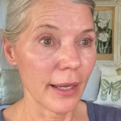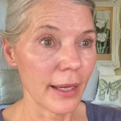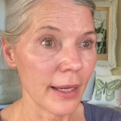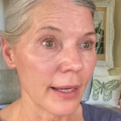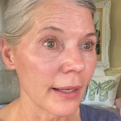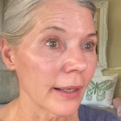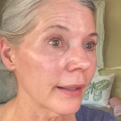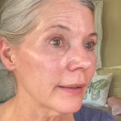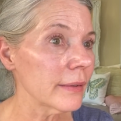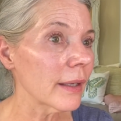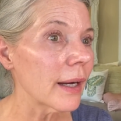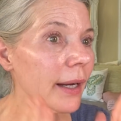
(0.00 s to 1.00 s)

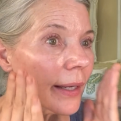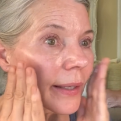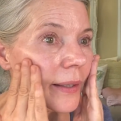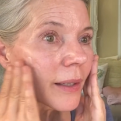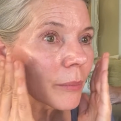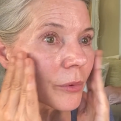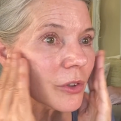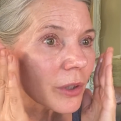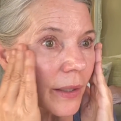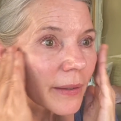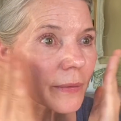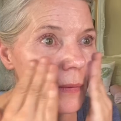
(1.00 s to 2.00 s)
and I am
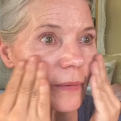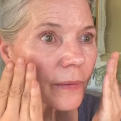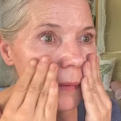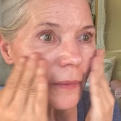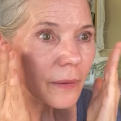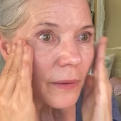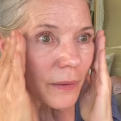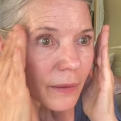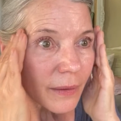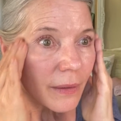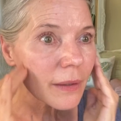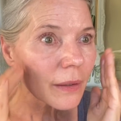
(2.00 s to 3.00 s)
just
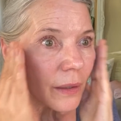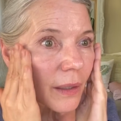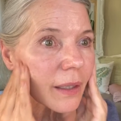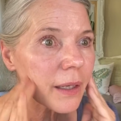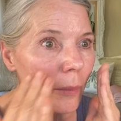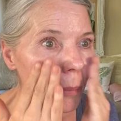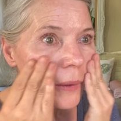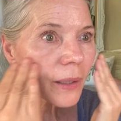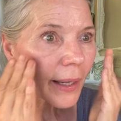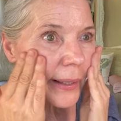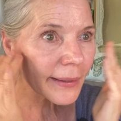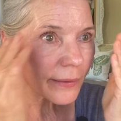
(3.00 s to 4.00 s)

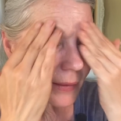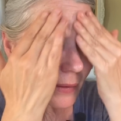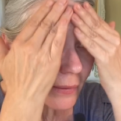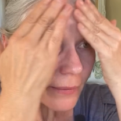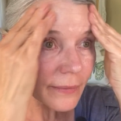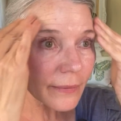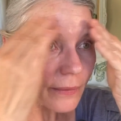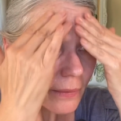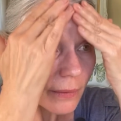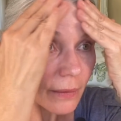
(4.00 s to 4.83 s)
applying this